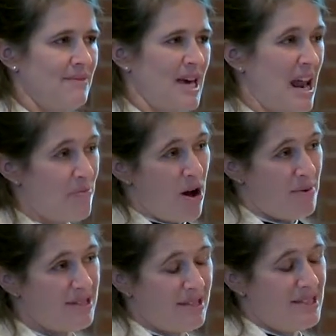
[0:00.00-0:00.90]
And I
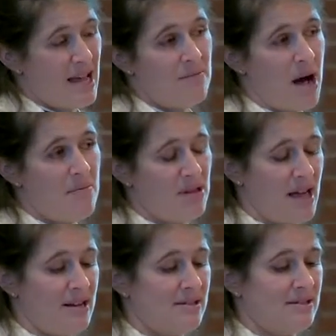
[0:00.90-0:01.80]
promise to take my
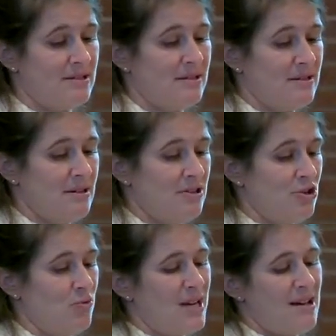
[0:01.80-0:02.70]
place,
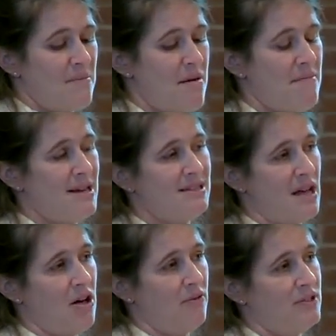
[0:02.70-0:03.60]
to recommit
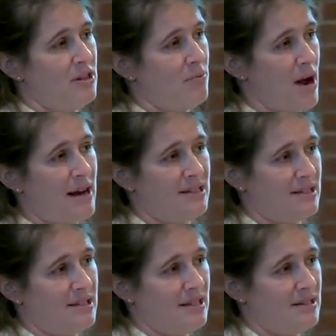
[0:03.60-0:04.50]
myself to the
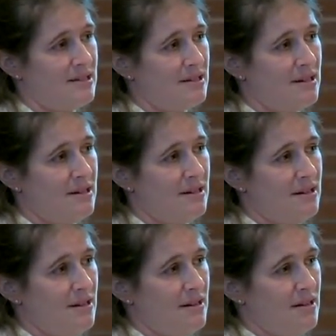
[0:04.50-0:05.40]
practices
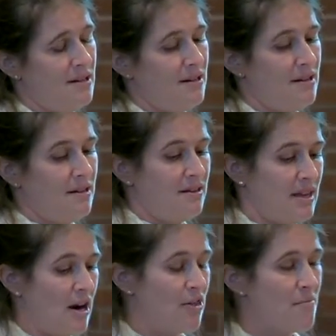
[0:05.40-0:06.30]

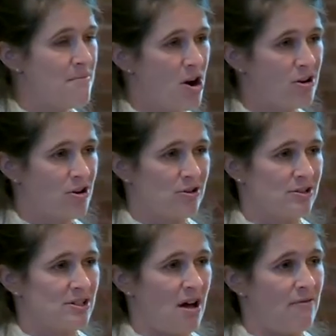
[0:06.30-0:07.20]
that are the
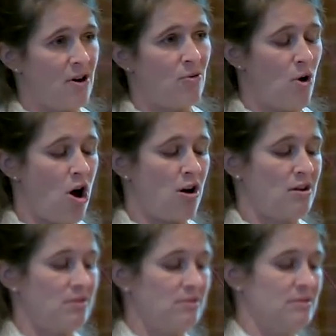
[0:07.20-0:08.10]
markers of our
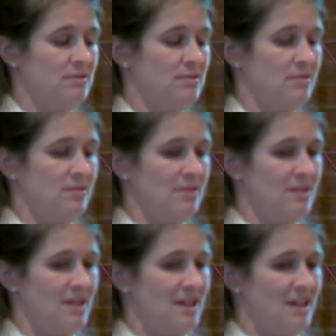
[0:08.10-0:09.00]
walk
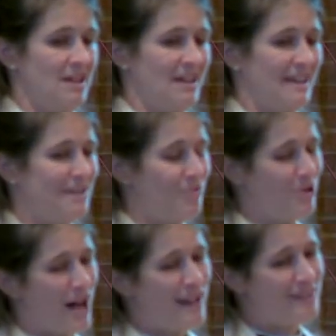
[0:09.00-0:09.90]
and that will
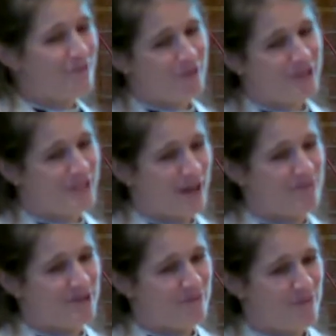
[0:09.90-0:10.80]
guide the
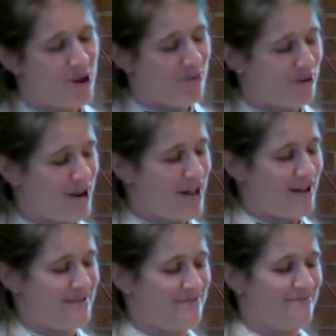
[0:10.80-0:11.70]
footsteps of Paul
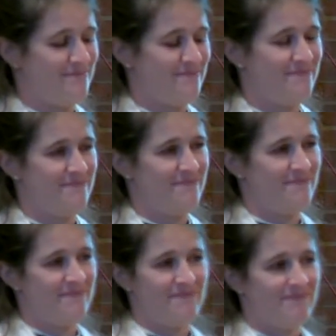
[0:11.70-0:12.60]
Moran
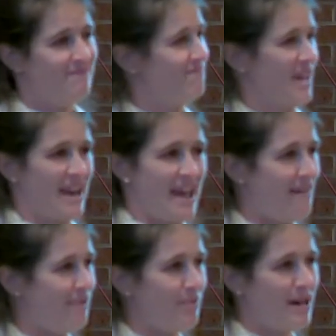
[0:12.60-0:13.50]
and
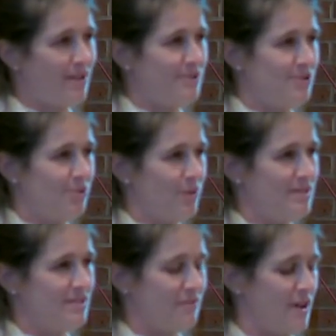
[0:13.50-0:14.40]
everyone else who
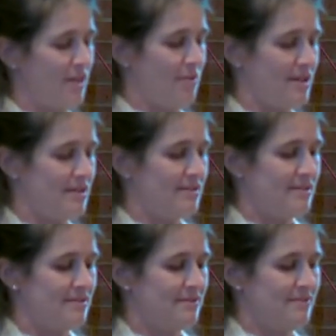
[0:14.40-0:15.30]
wants to follow us.